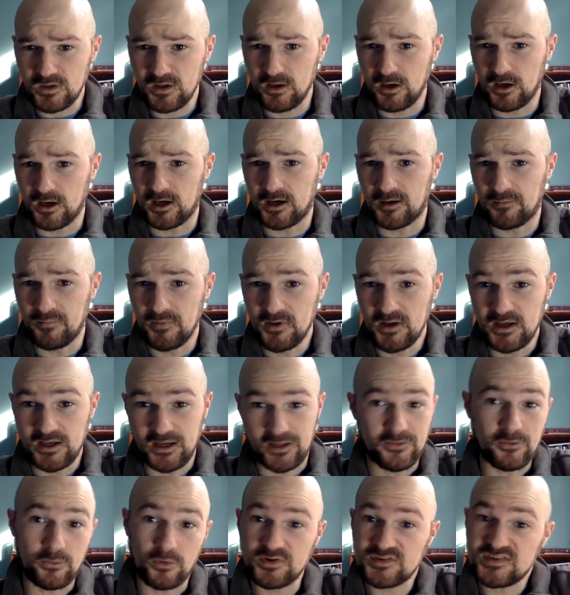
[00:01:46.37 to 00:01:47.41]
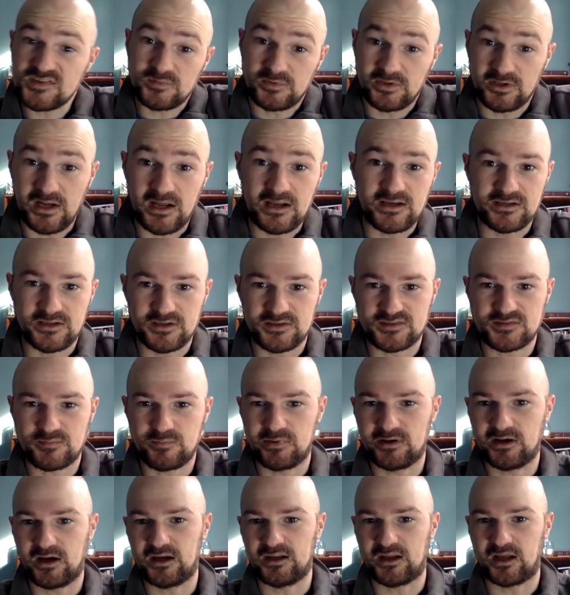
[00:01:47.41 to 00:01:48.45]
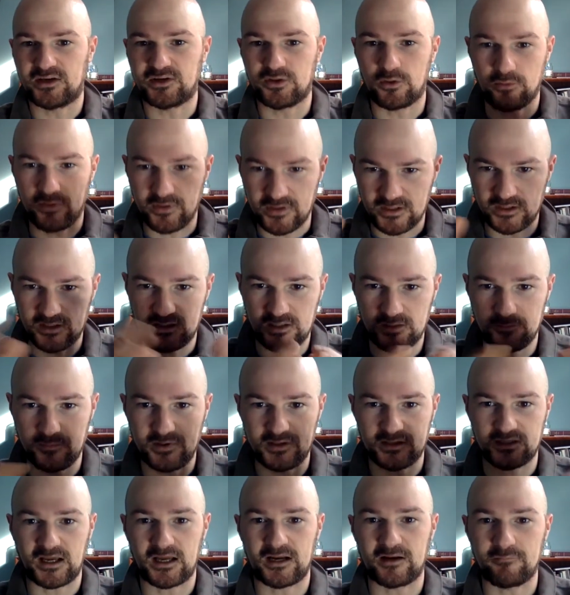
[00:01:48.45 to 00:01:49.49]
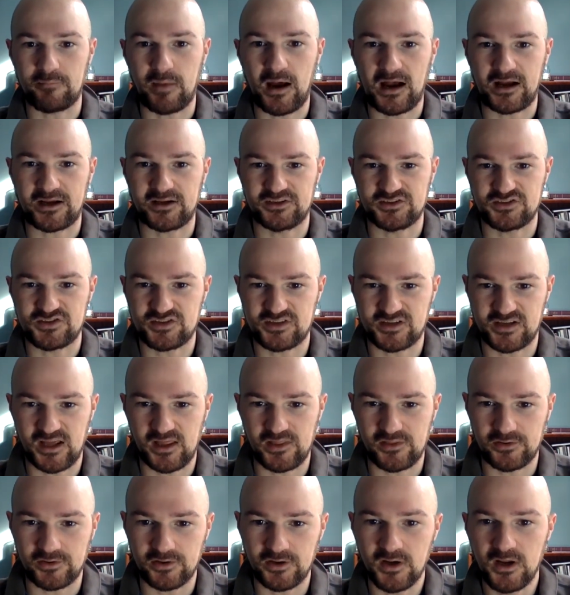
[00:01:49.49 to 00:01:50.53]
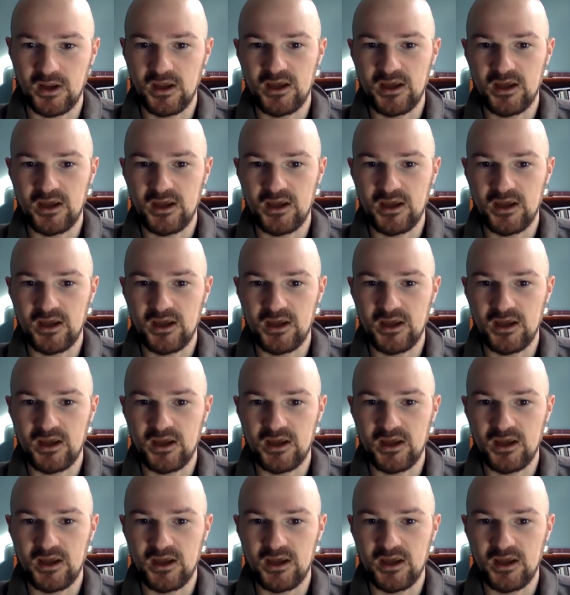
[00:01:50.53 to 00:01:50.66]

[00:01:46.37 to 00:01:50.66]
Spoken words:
And there were some good ideas, but I don't think it had been kind of packaged together.